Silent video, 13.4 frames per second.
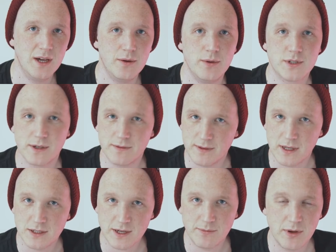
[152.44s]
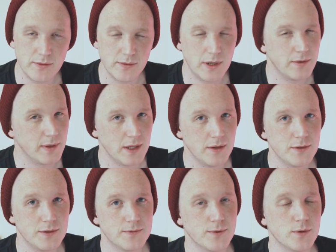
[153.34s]
which I think are generally really
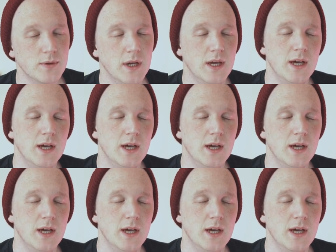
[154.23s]
useful.